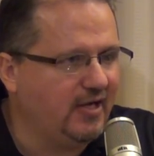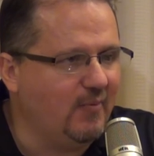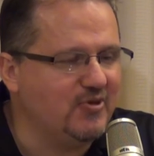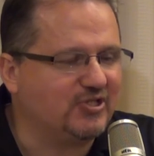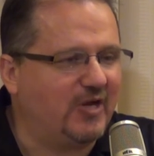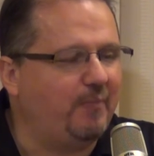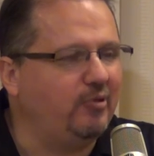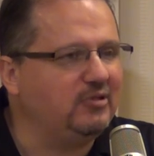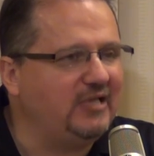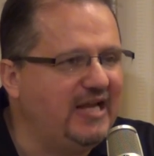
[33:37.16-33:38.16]
It was a
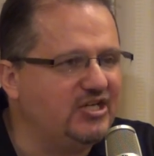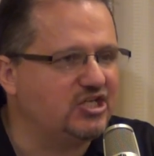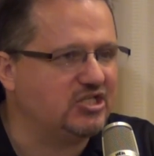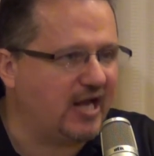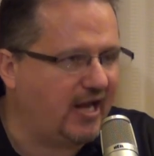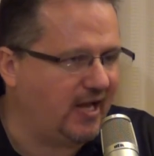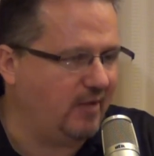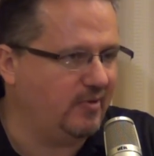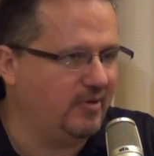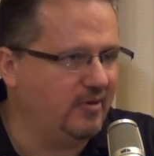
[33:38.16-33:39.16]
complete
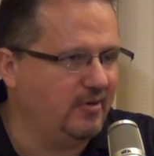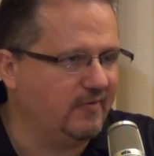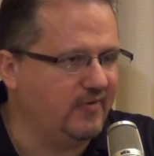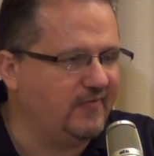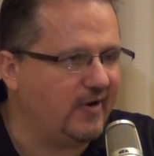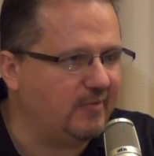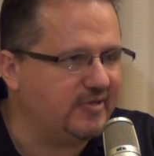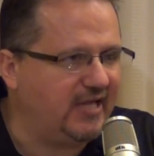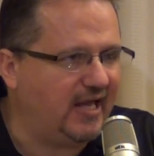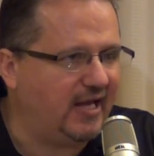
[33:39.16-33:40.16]
sham from the very
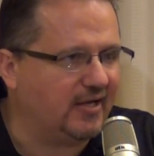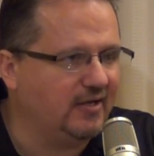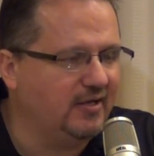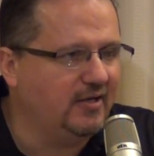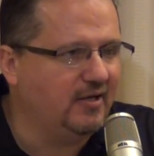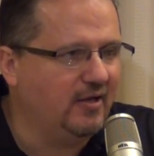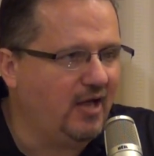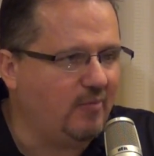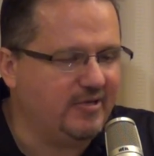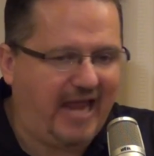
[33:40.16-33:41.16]
beginning.
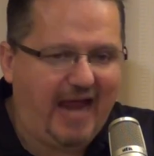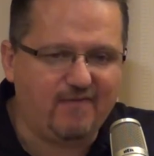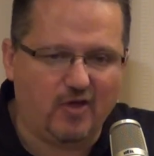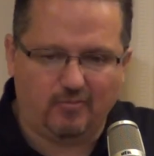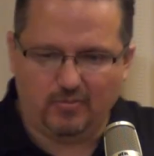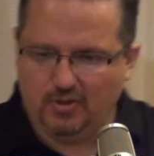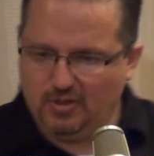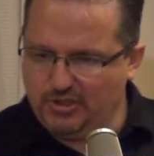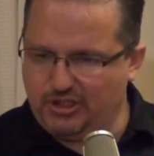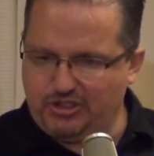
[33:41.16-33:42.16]
And we gave them
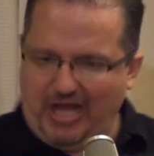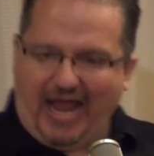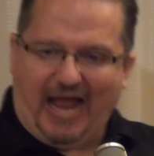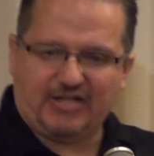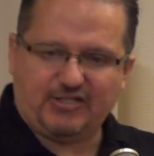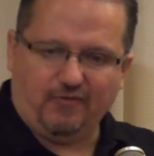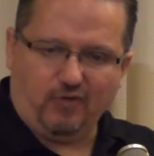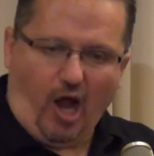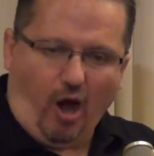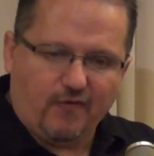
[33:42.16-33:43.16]
stacks of
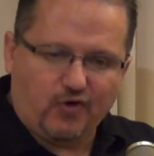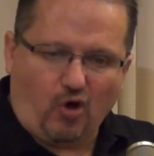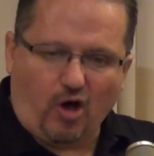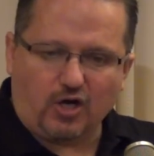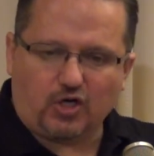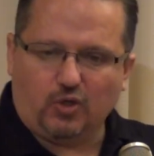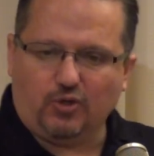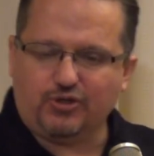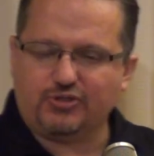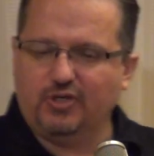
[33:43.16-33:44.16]
law review
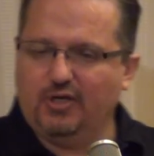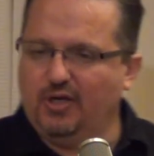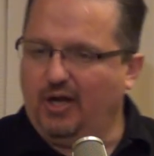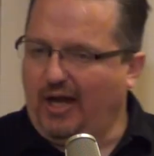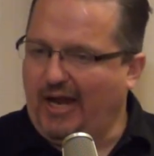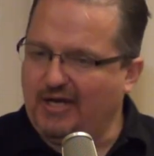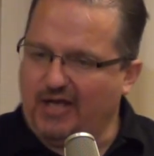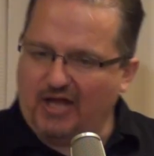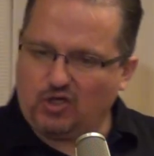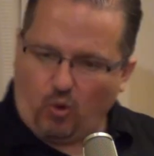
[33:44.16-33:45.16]
articles
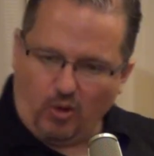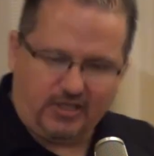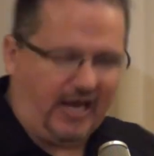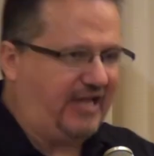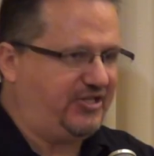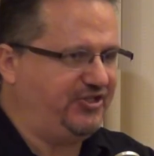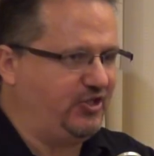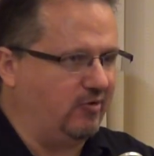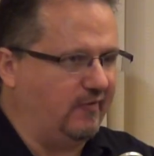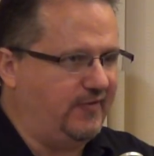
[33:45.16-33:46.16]
and court cases
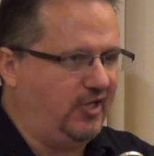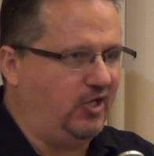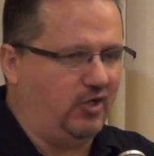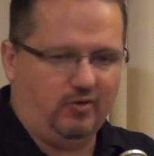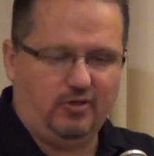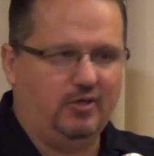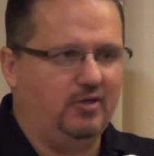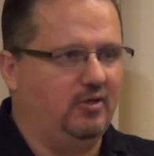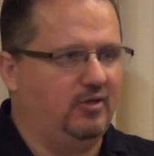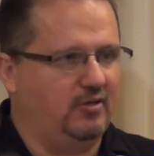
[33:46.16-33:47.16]
to review.
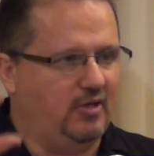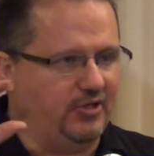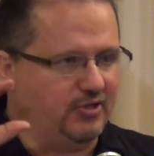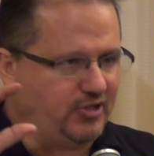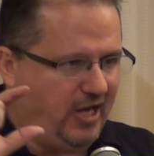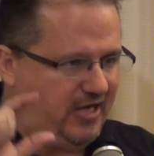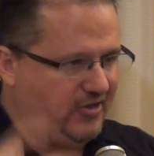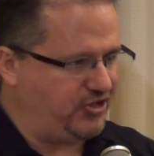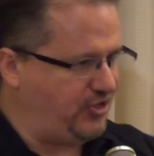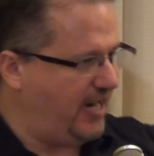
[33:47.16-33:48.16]
And the
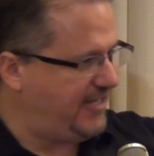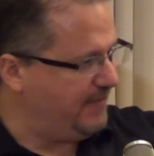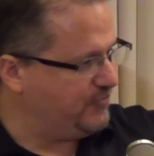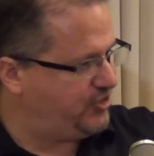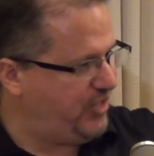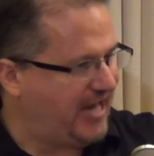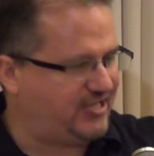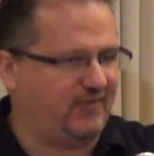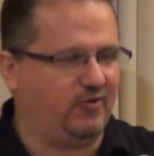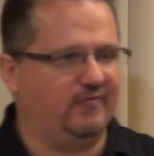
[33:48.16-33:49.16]
other side gave them stacks of
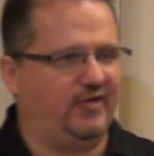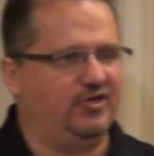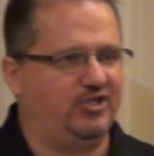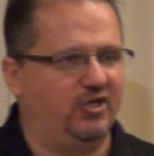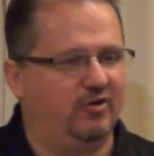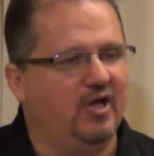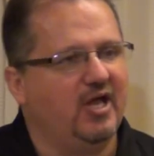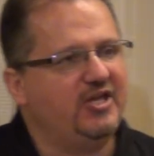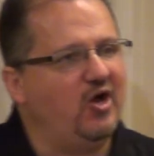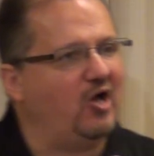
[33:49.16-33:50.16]
stuff to review too.
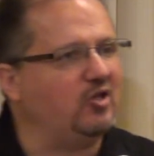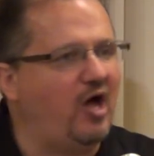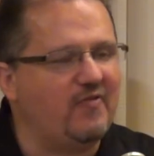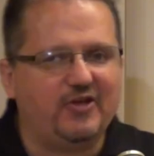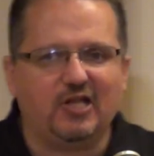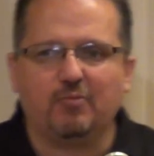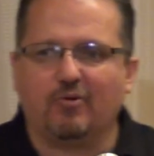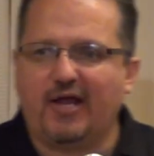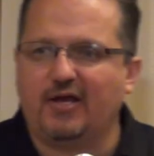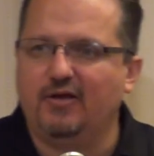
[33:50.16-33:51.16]
You know how long they
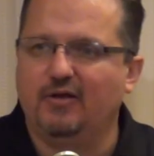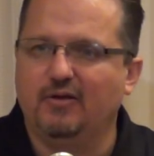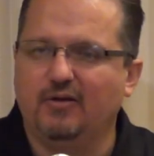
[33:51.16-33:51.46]
deliberated?